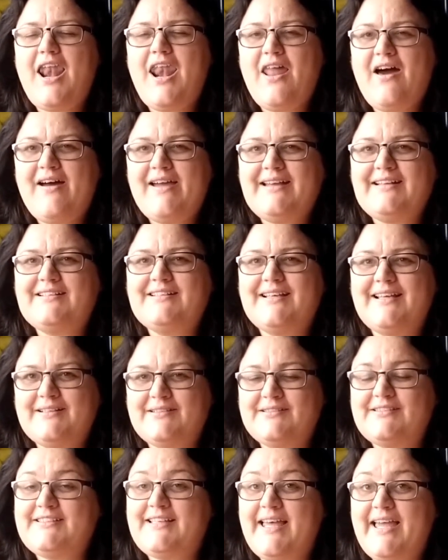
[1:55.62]
liked
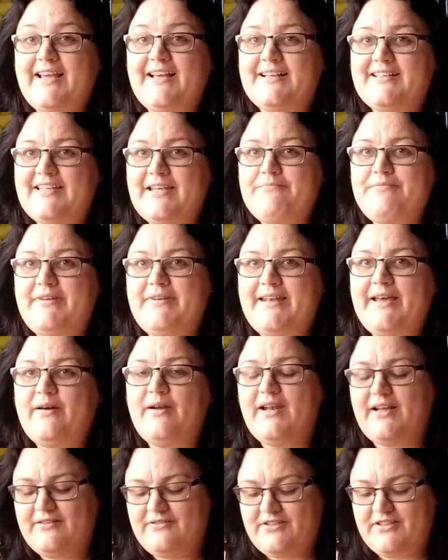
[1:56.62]
it set in contemporary
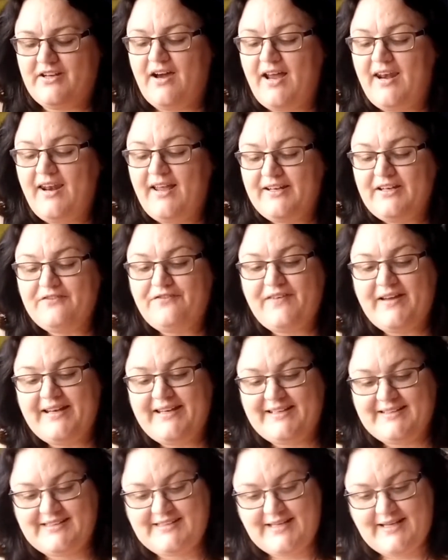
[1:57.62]
now London. I like the
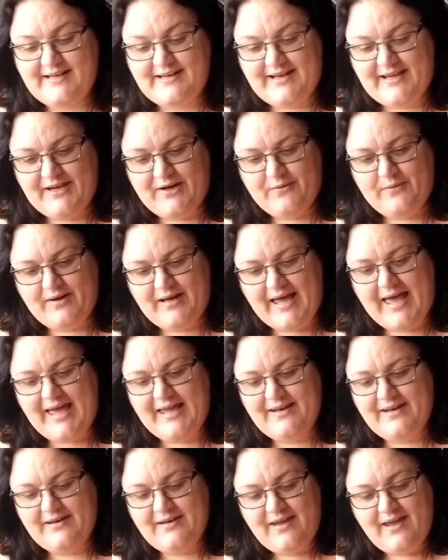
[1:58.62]
fact it's set now.
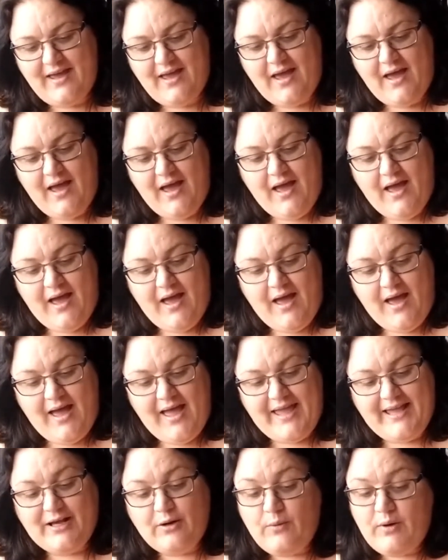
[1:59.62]
And,
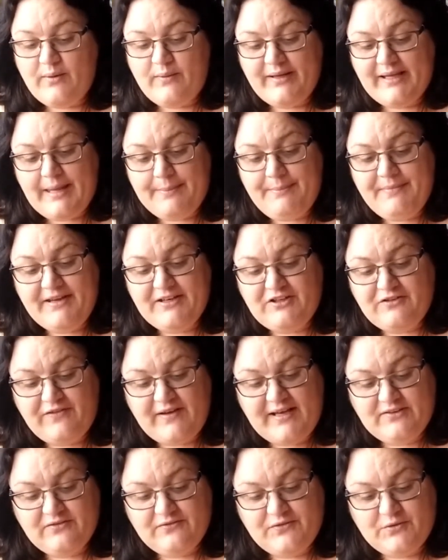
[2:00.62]
well, it came out in
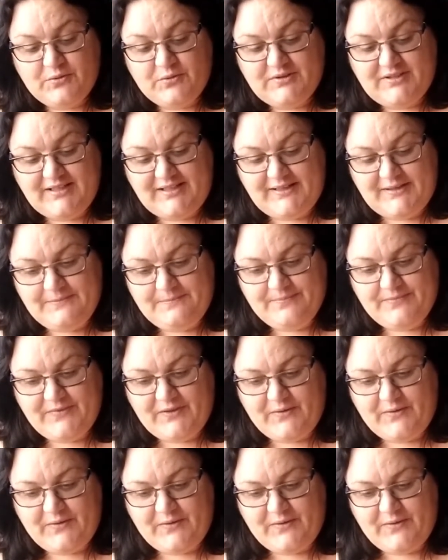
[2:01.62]
2014,